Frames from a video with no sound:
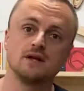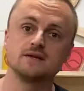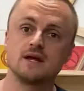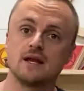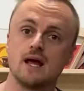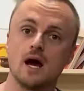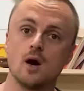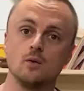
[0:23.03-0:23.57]
it
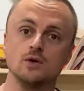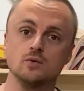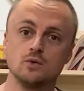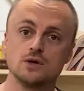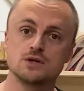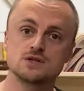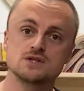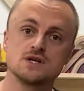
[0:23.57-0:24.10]
and how it
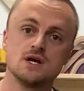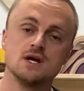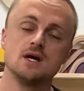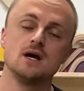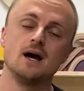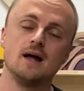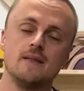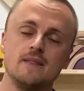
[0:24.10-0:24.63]
works.
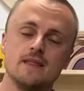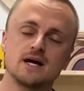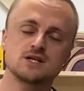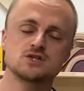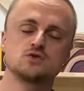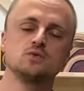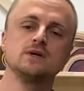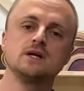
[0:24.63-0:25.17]
And
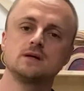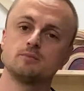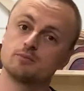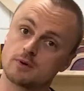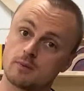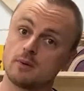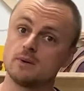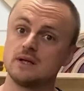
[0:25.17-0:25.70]
next week,
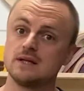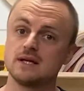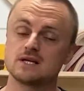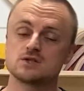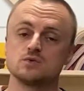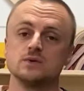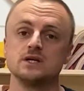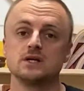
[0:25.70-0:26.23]
probably
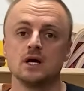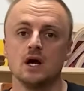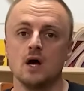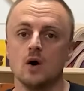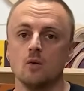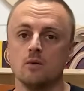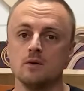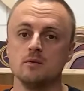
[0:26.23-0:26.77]
next week,
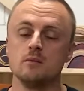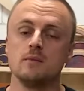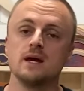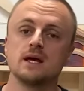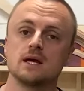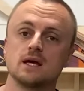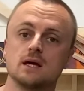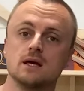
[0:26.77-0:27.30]
we'll be
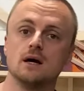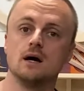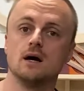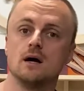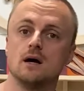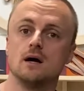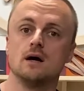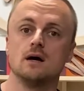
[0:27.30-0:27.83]
making
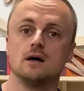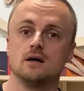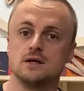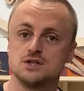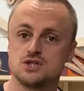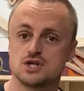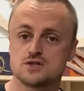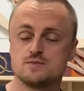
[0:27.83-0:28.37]

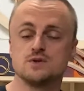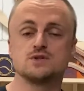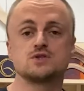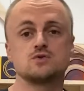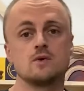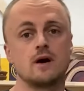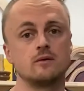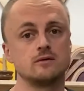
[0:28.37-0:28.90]
adjustments
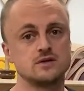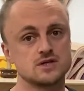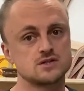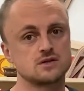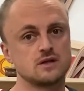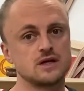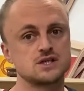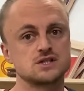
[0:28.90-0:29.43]
to our dust
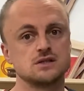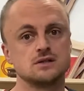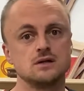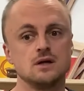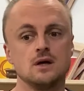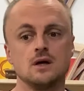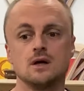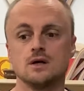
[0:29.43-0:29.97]
collection
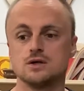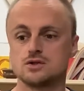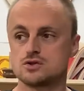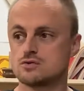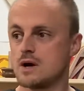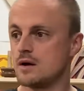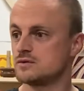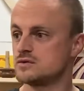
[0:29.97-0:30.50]

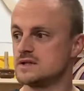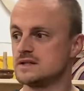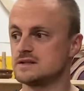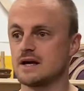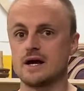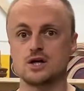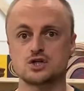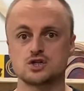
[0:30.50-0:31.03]
throughout the
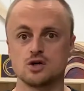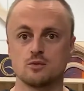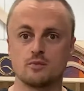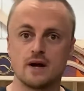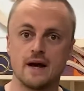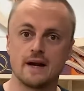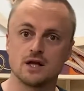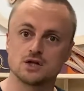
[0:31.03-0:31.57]
entire shop,
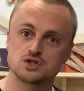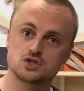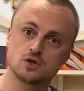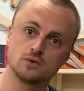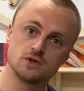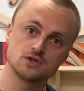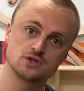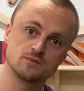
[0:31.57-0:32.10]
and I'll
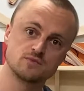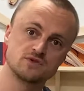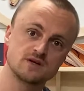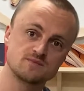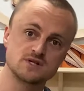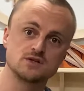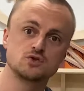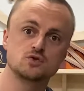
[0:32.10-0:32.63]
show you some
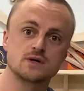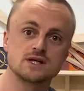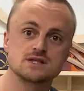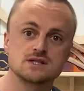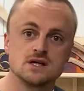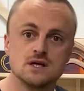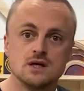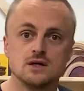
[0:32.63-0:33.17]
tips and
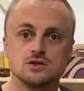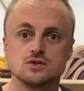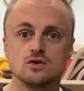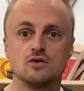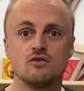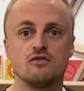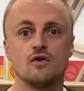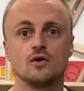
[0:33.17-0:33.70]
tricks
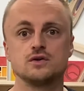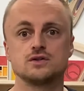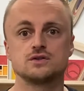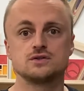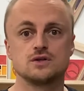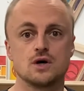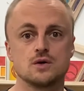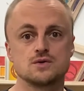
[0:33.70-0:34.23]
to avoid
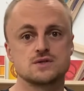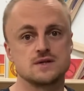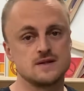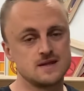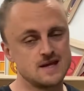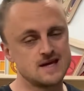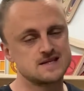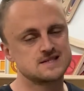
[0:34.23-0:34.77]
those
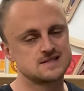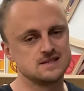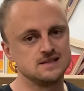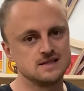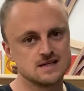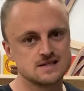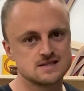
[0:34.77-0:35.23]
nasty